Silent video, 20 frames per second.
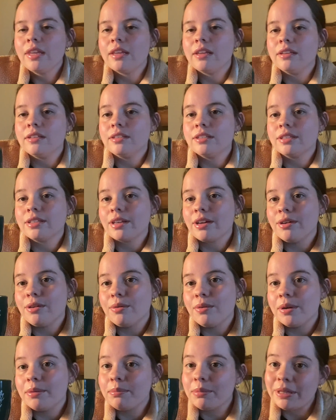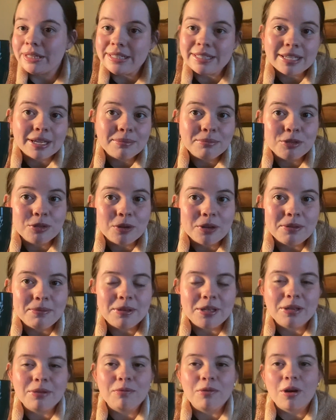So please come join
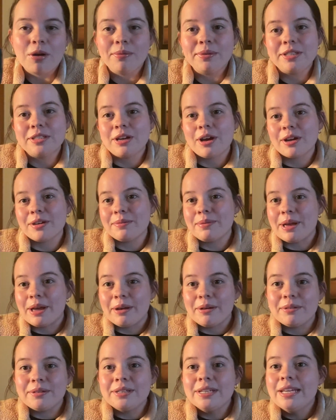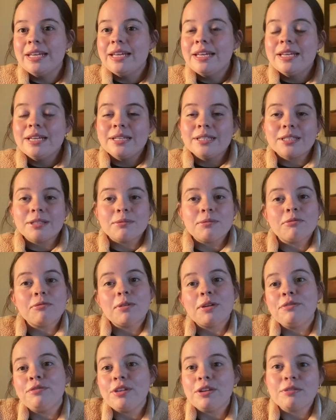me while we talk about some of
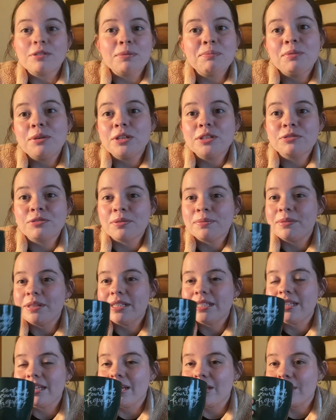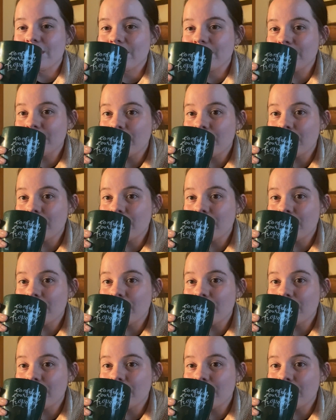my favorite books from this year.